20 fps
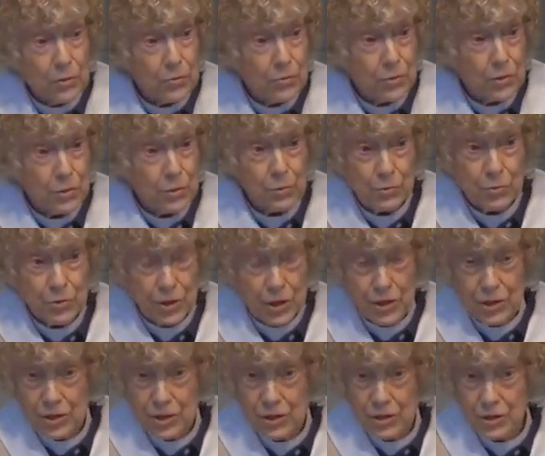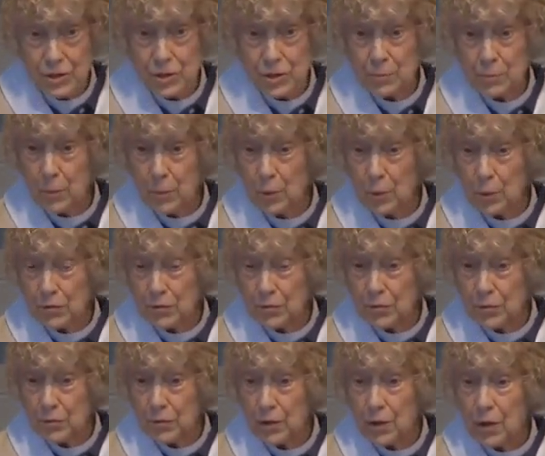to Jesus'
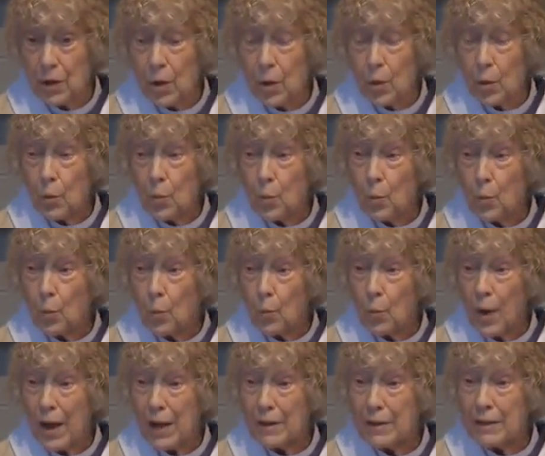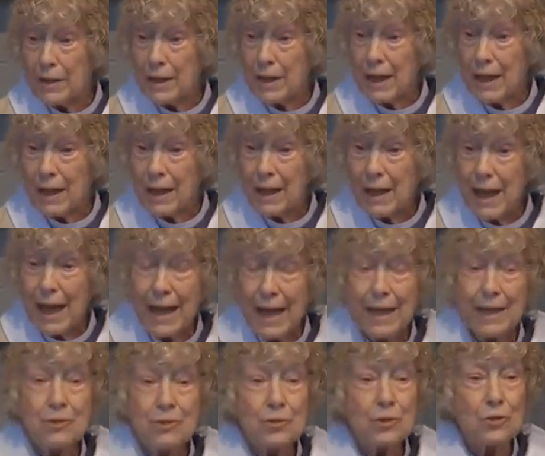birth when
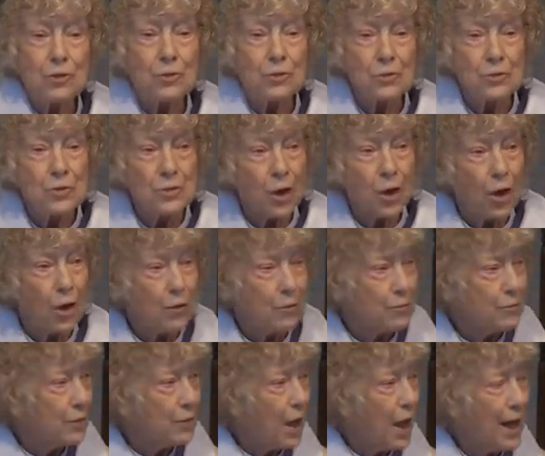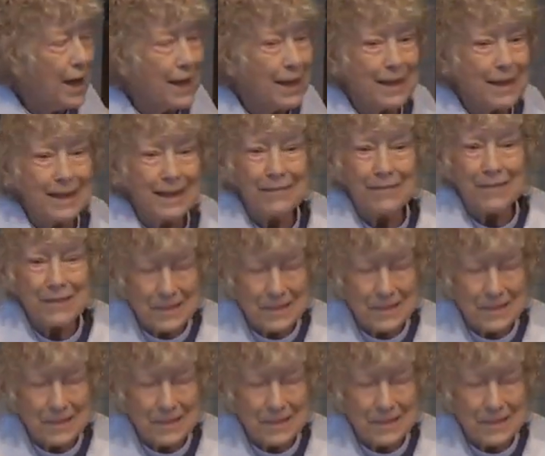angels are flying in the